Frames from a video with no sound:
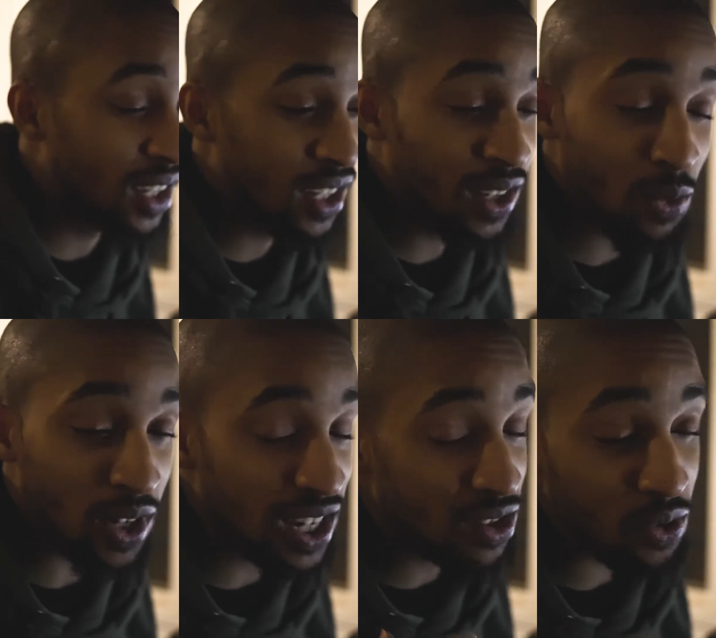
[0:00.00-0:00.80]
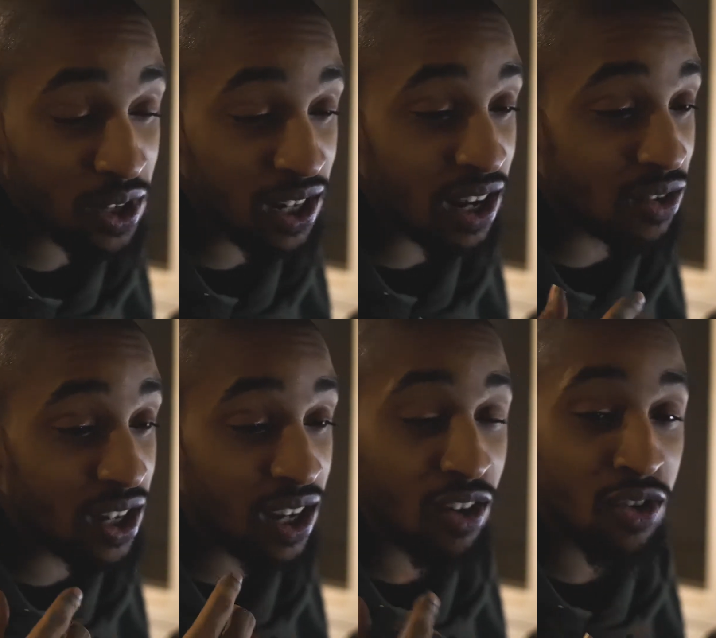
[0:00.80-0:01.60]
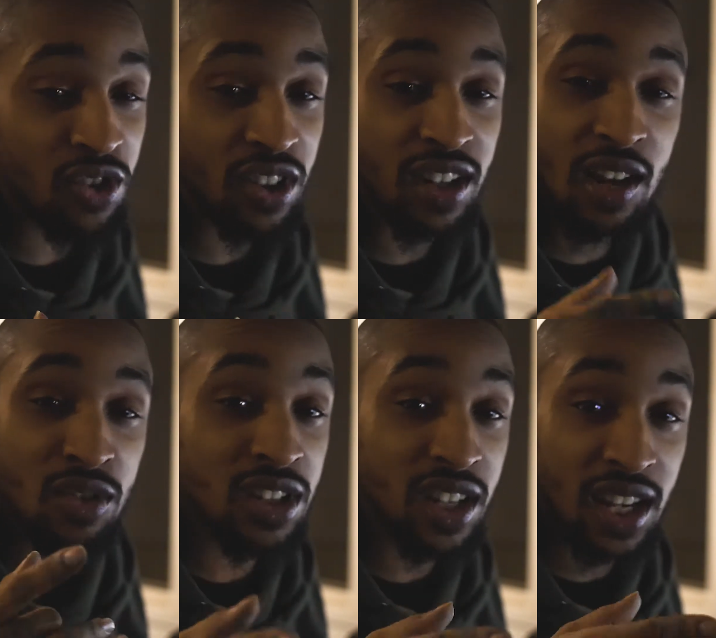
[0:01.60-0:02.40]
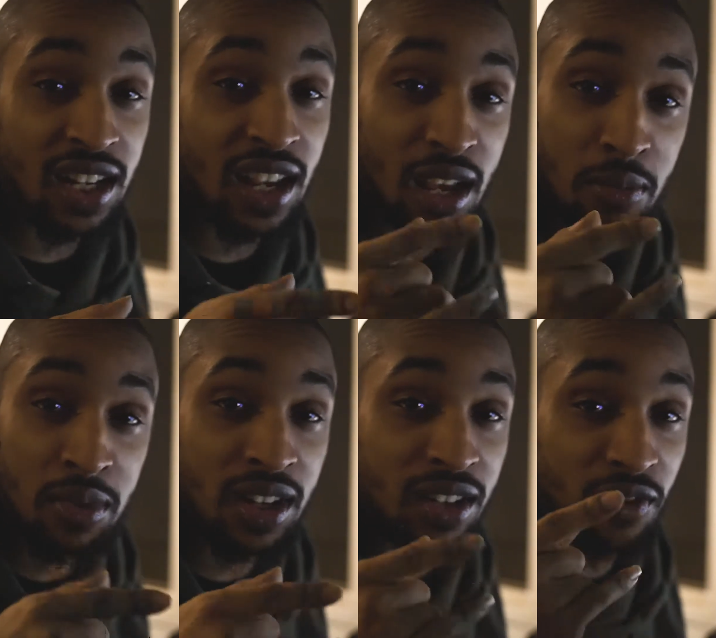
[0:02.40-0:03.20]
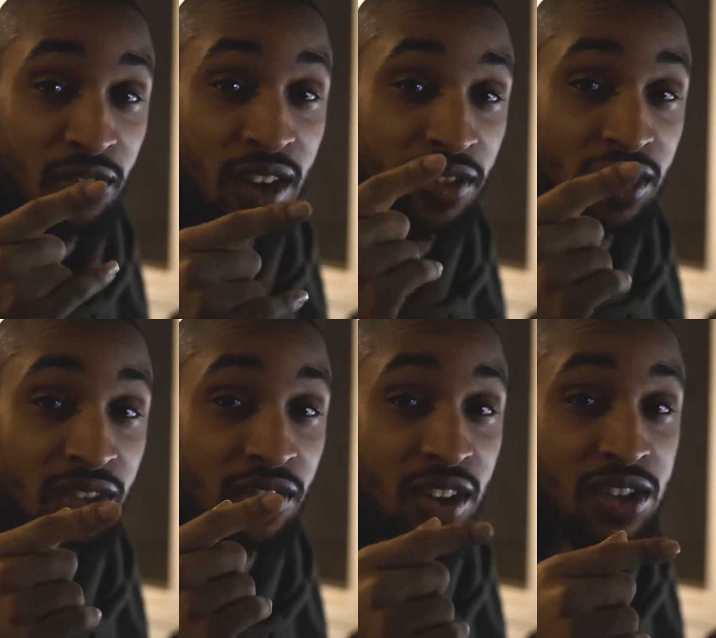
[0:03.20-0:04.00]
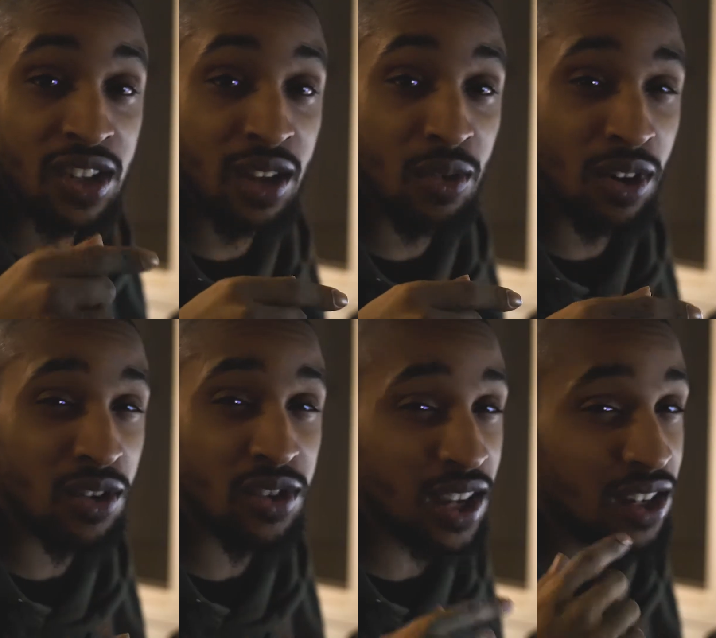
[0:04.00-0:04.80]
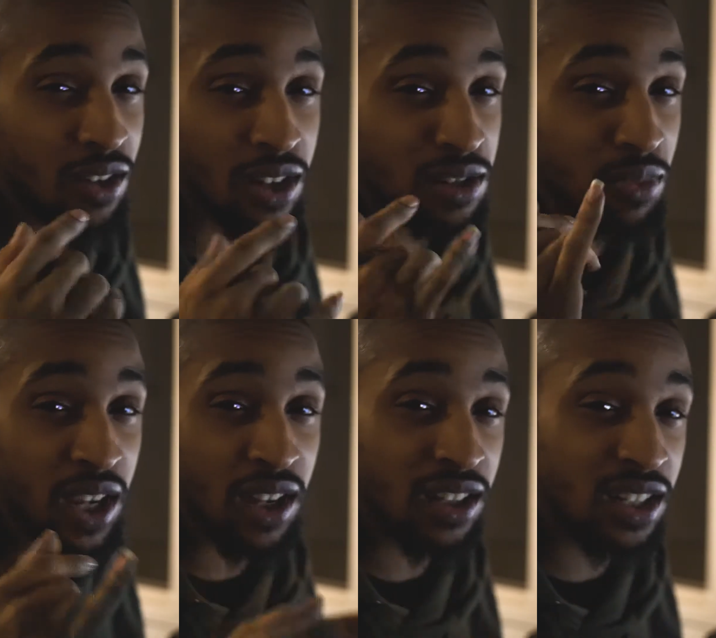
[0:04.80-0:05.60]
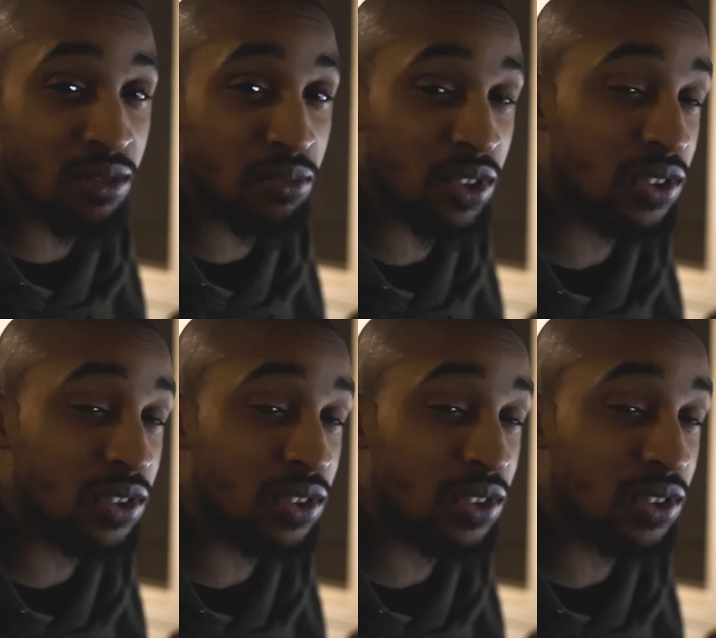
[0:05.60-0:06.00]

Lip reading: when he tweeted out that ultra, that was the thing that happened after the first game, where I was like, yo, that's bad luck, bro.